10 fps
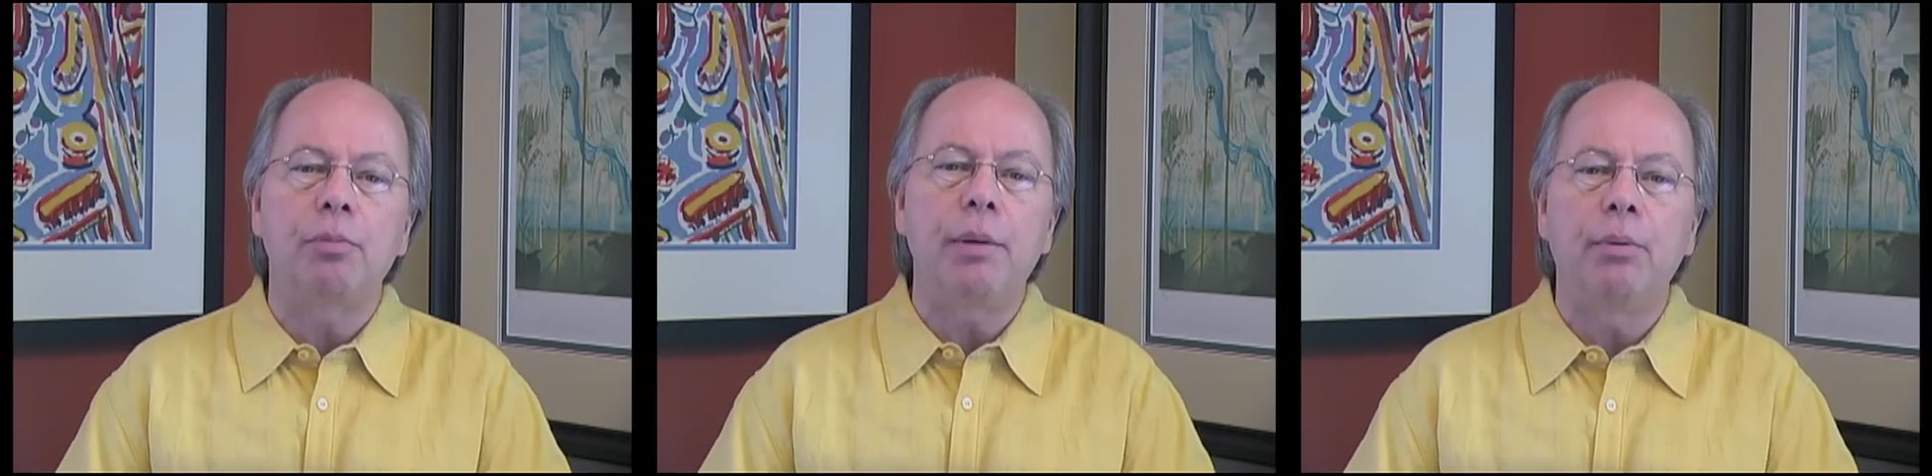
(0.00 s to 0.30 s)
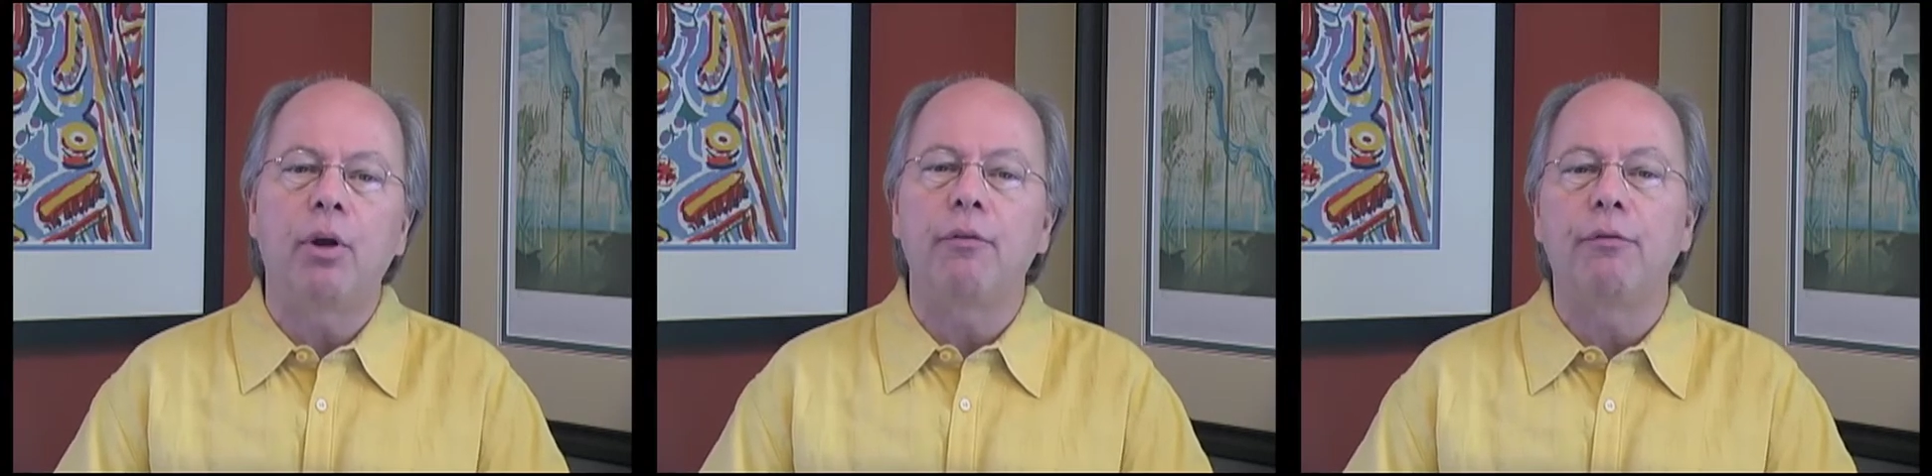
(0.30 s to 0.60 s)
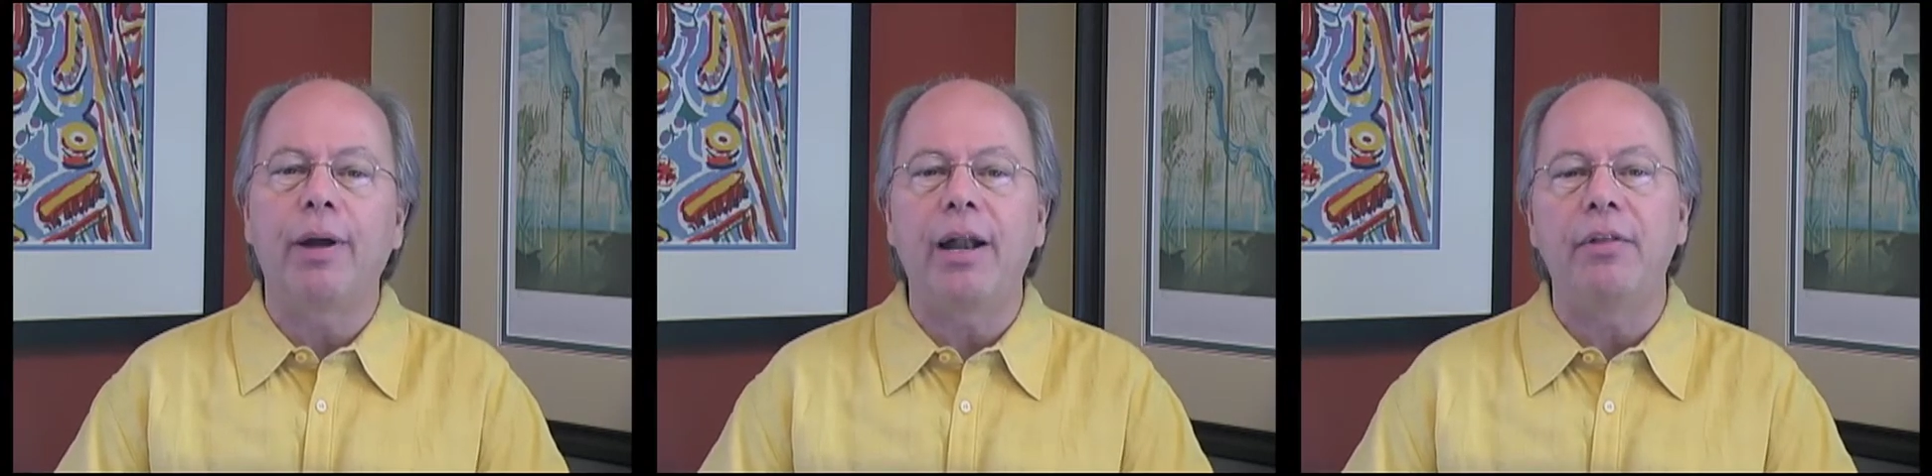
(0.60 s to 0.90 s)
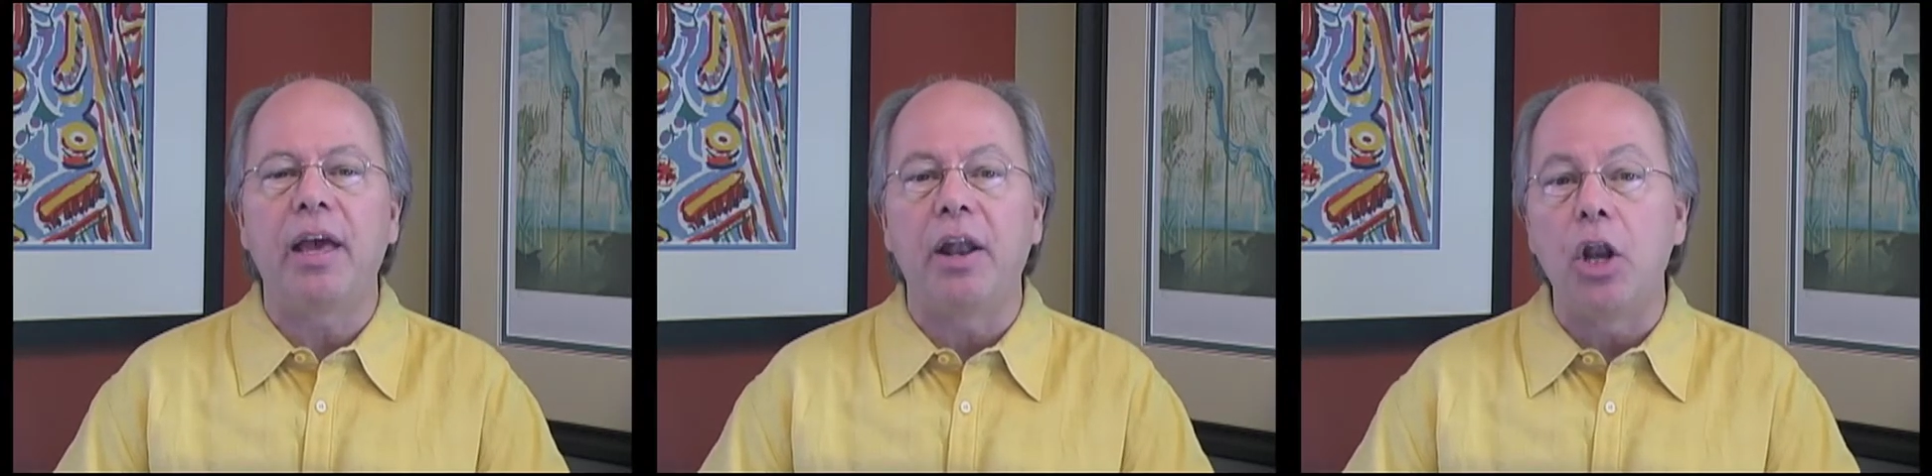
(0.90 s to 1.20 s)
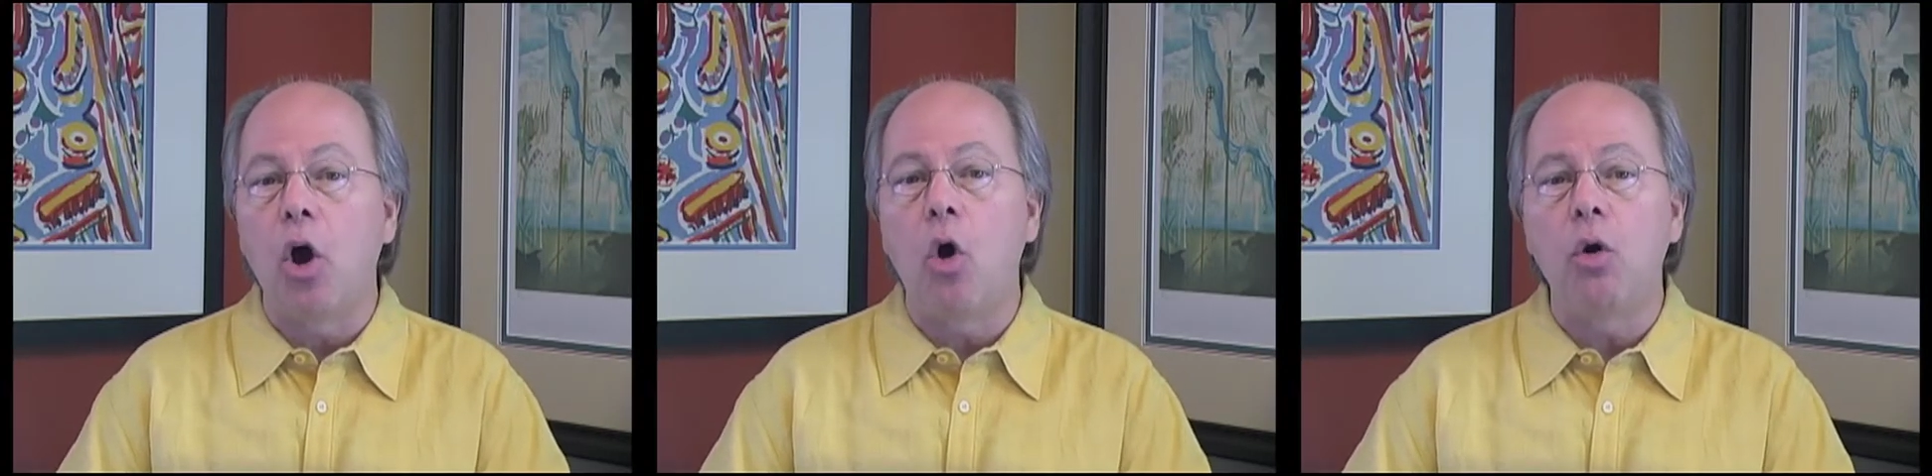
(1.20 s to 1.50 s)
people are afraid of the
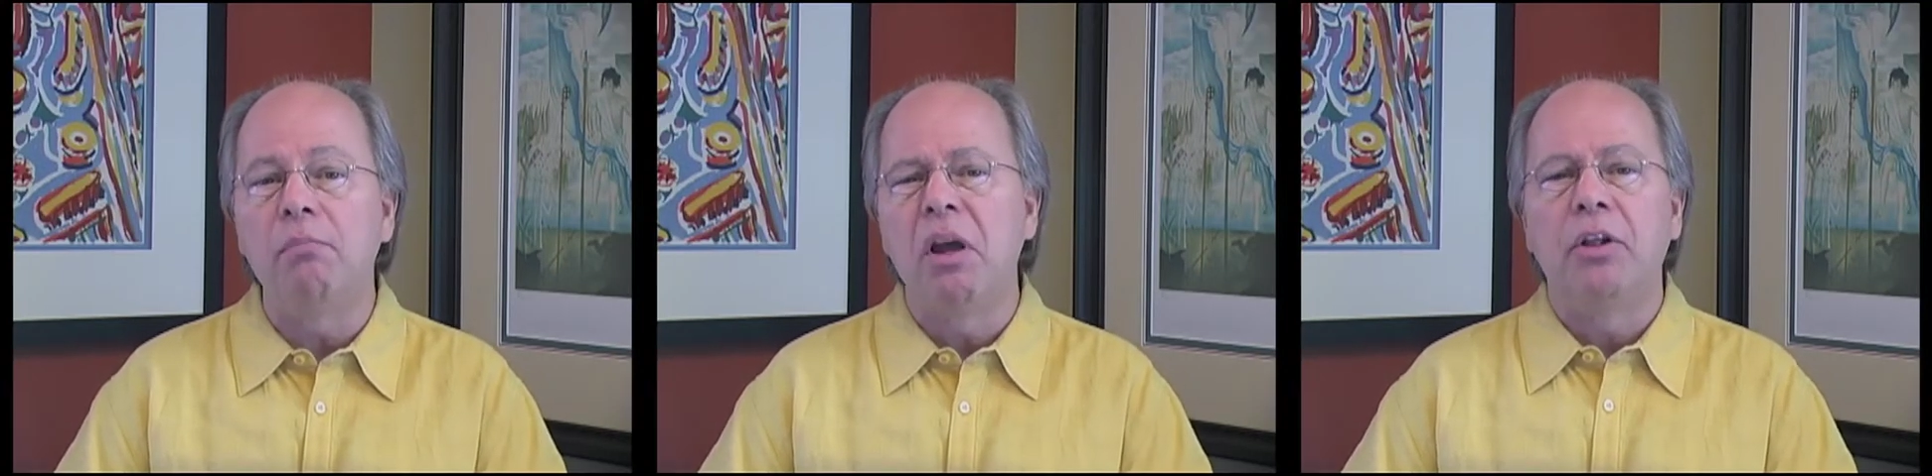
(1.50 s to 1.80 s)
unknown,